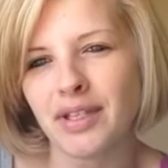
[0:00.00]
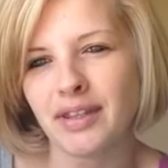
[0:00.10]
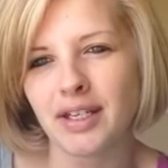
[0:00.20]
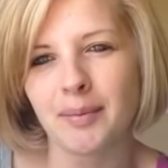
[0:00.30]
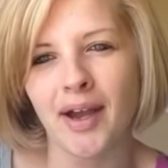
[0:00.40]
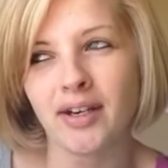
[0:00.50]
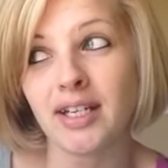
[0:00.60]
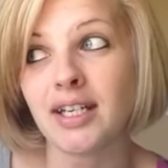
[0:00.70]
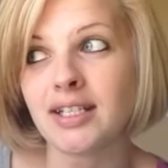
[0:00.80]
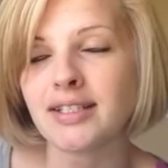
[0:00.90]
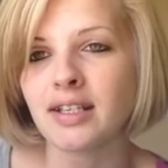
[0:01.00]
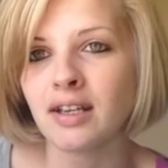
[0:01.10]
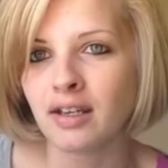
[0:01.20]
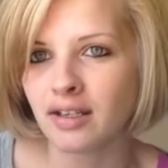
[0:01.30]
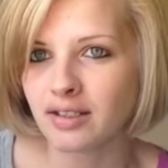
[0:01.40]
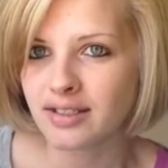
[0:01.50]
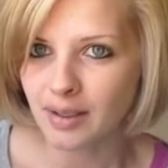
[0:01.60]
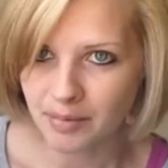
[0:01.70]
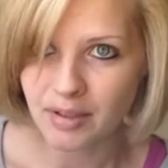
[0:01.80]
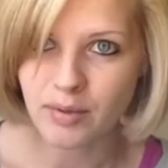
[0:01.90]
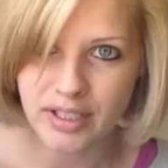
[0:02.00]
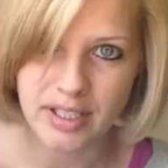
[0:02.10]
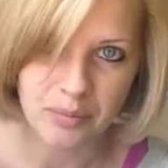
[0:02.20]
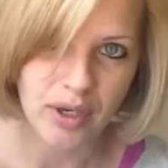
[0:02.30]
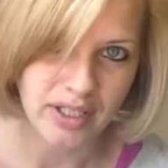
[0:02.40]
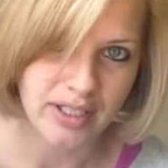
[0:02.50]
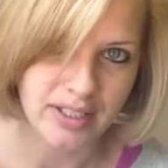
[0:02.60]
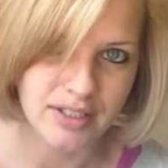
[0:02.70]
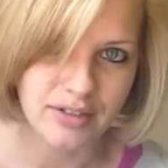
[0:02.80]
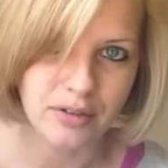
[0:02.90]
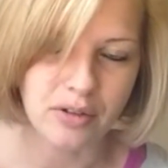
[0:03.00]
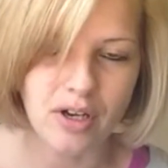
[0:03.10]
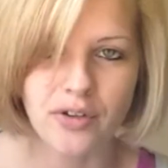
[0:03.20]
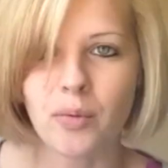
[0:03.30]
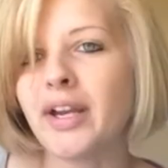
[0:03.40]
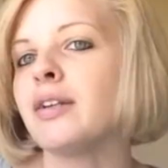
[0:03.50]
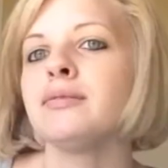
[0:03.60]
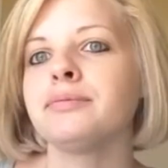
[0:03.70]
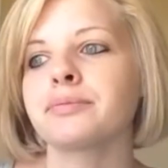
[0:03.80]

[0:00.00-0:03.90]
we think about, and it is something we keep running into along the way.